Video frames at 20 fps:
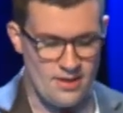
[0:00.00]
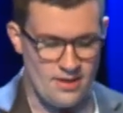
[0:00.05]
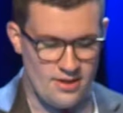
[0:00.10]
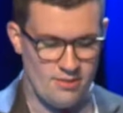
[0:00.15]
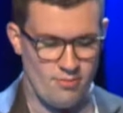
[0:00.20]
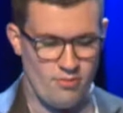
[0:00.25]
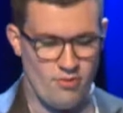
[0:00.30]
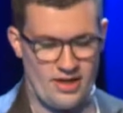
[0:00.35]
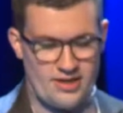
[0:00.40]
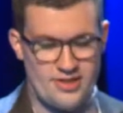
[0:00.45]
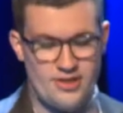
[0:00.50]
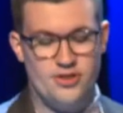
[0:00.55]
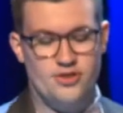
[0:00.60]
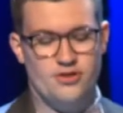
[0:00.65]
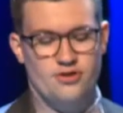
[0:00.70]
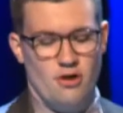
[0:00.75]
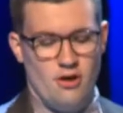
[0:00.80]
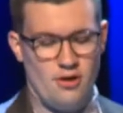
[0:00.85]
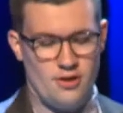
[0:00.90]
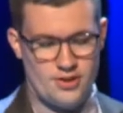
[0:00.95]
The
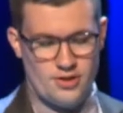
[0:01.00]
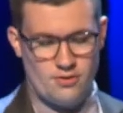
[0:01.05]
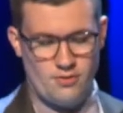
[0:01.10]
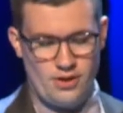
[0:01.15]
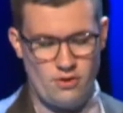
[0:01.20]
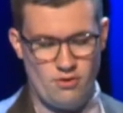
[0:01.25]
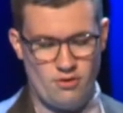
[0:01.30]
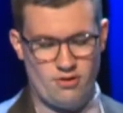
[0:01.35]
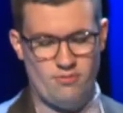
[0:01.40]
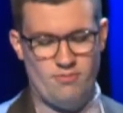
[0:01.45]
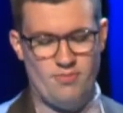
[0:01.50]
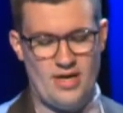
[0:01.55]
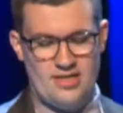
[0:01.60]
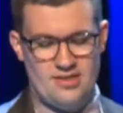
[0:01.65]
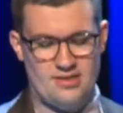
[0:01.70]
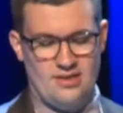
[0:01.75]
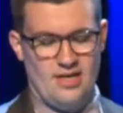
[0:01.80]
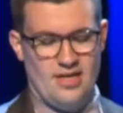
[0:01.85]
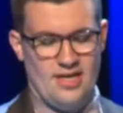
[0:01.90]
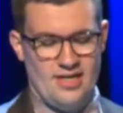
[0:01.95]
practitioner also recorded
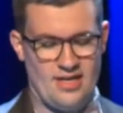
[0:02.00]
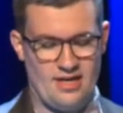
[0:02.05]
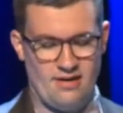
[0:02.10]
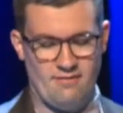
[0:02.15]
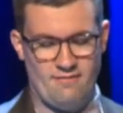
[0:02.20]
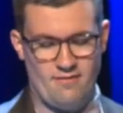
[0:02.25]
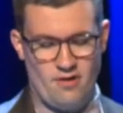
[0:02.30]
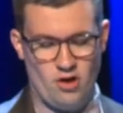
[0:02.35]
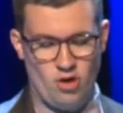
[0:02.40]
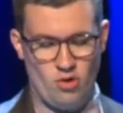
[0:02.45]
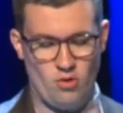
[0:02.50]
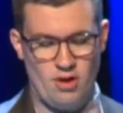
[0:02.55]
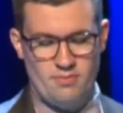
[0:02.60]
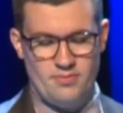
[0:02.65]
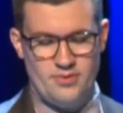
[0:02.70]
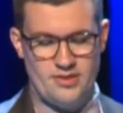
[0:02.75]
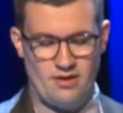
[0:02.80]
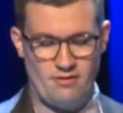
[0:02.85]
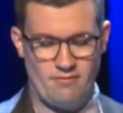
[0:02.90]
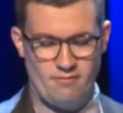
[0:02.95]
baseline and follow-up
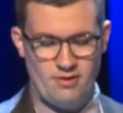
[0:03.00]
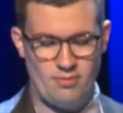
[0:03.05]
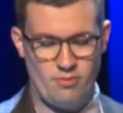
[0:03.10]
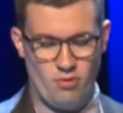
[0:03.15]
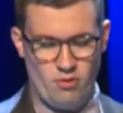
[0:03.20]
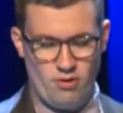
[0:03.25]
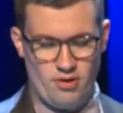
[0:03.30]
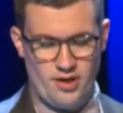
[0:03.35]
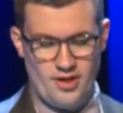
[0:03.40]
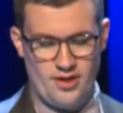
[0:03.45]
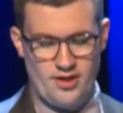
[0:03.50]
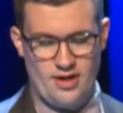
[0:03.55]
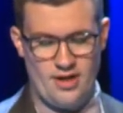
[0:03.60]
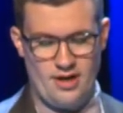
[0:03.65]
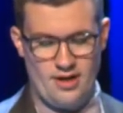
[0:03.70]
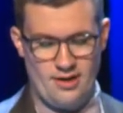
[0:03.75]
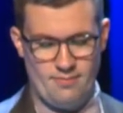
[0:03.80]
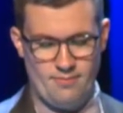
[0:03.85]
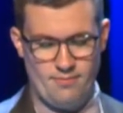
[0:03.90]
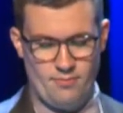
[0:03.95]
self-reported
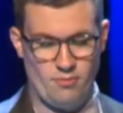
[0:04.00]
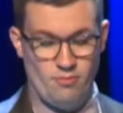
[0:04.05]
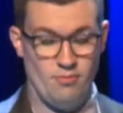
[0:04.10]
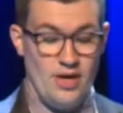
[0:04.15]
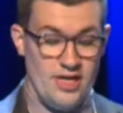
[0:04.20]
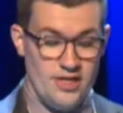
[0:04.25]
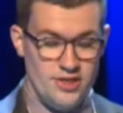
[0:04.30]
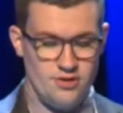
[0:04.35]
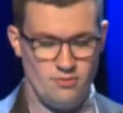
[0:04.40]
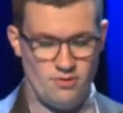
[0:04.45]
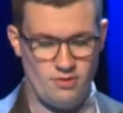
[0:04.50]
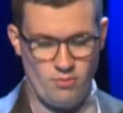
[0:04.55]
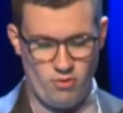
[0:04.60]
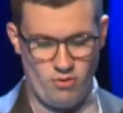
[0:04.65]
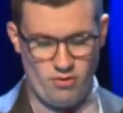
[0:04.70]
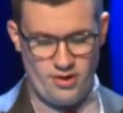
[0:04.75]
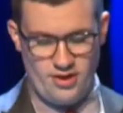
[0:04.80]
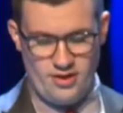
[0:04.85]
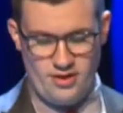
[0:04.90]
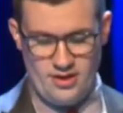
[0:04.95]
or
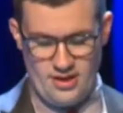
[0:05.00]
patient-reported